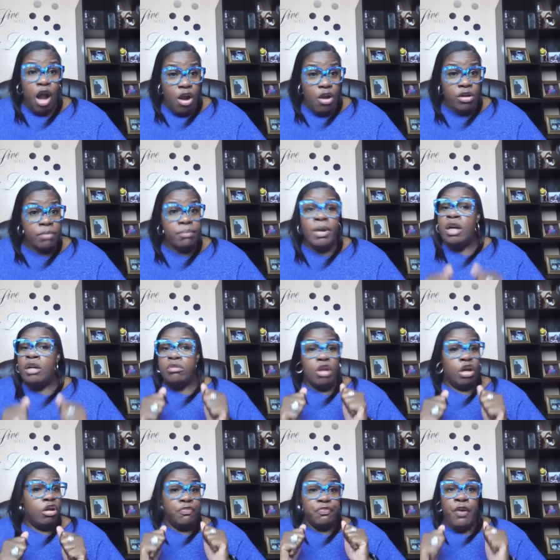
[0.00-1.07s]
hurt him,
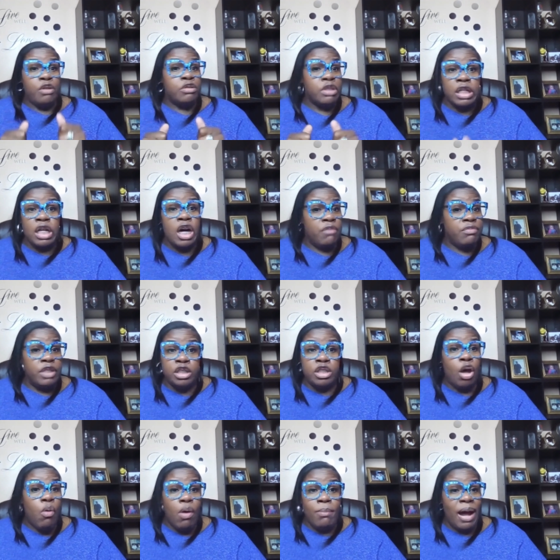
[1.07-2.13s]
first love didn't
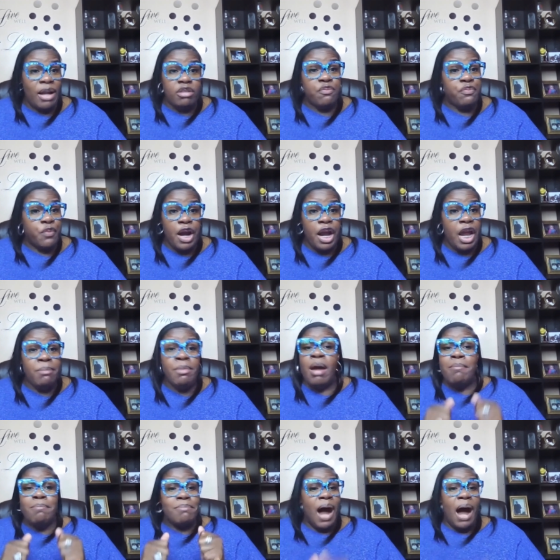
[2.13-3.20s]
tow him out the frame,
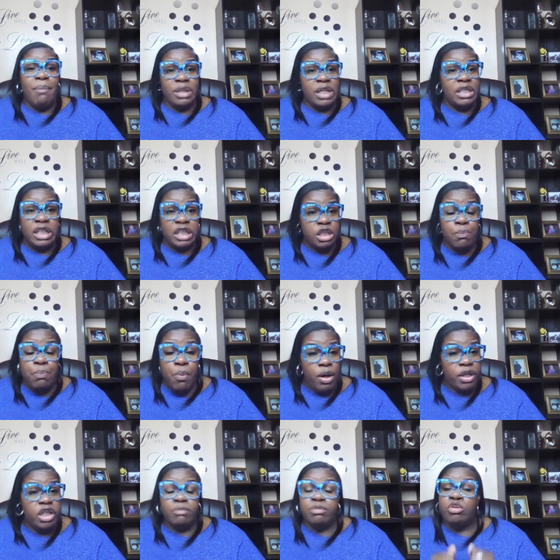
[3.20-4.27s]
mama didn't
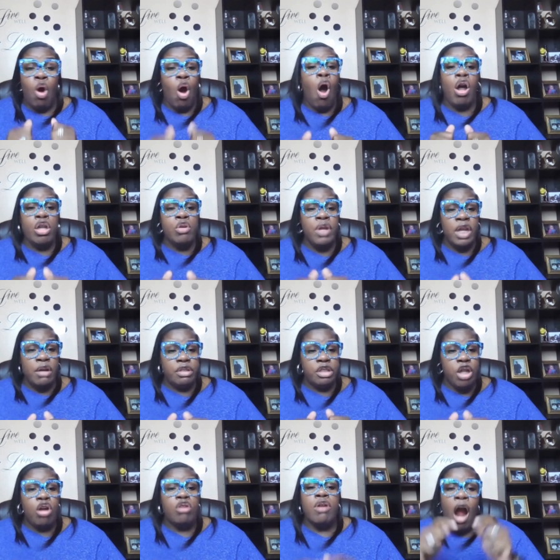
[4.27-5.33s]
disappointed him. So all you hear
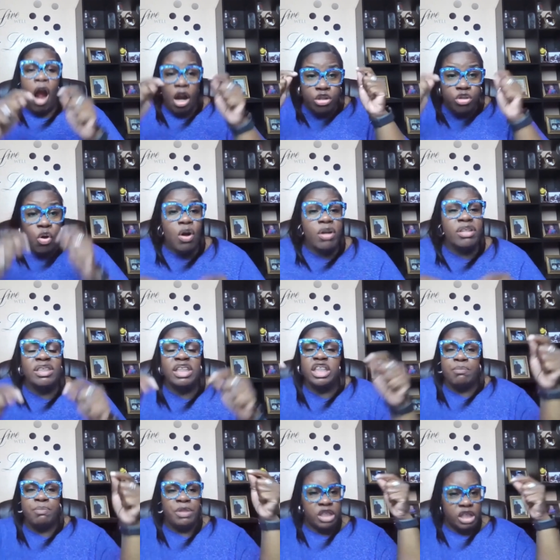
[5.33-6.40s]
is hurt. Our daughters need
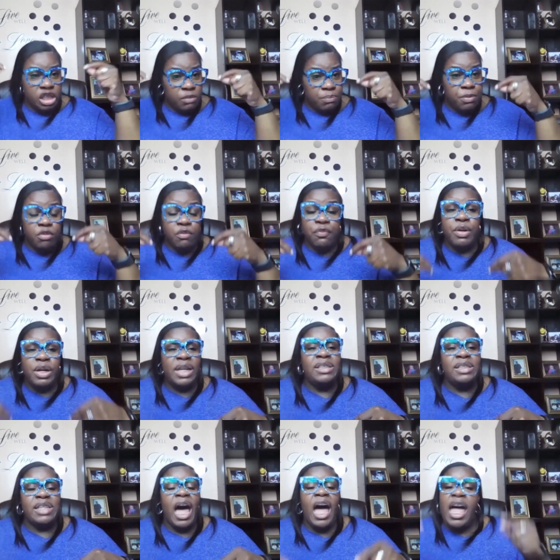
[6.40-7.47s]
to be just as beautiful
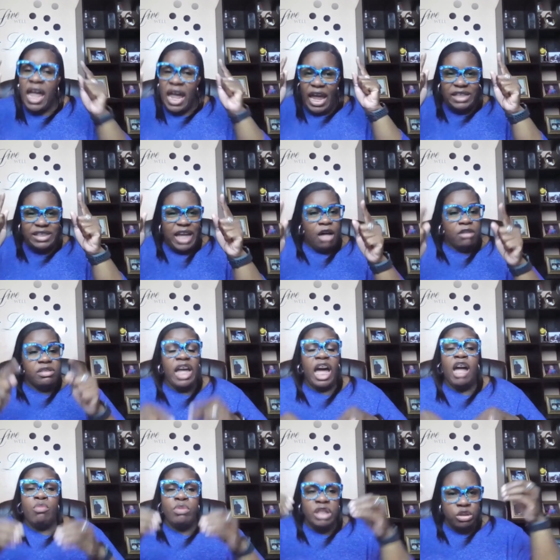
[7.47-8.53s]
inside as
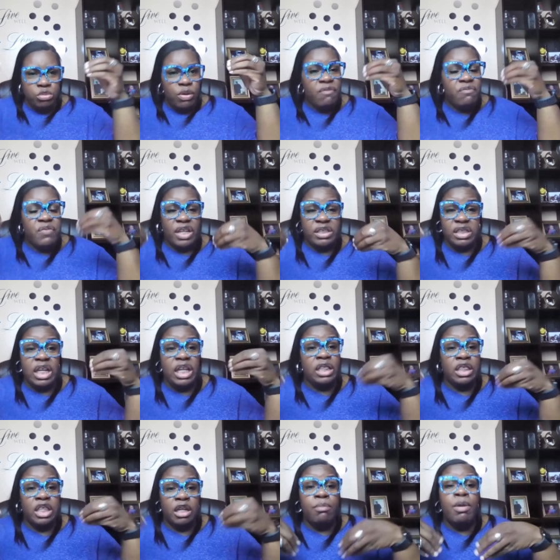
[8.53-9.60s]
outside, and we need to invest
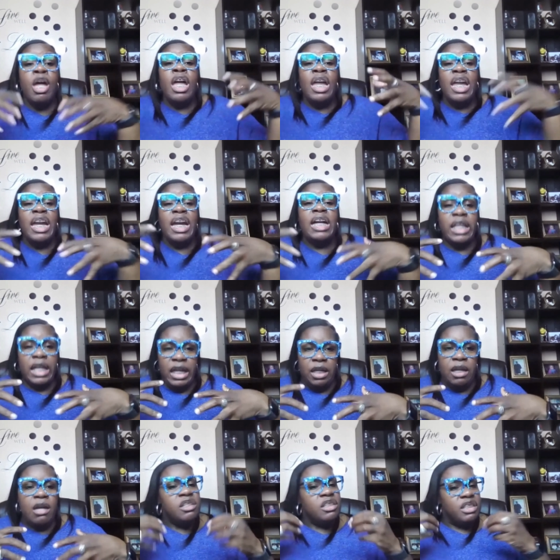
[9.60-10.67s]
in them
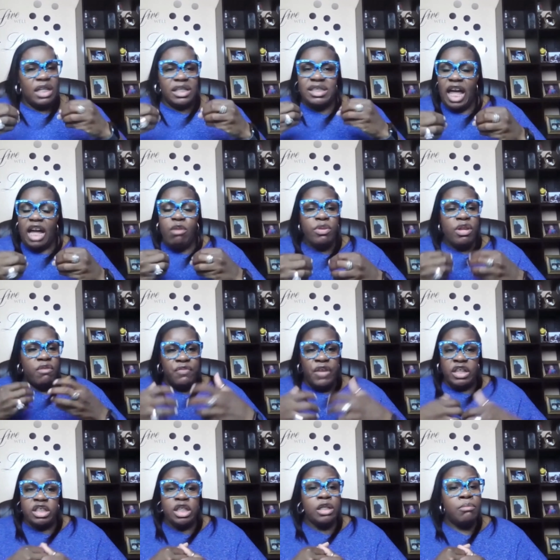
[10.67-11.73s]
healing just like we
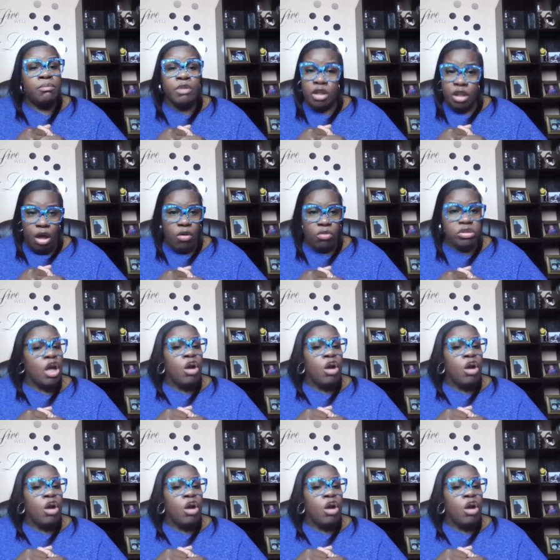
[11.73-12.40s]
invest in them clothes.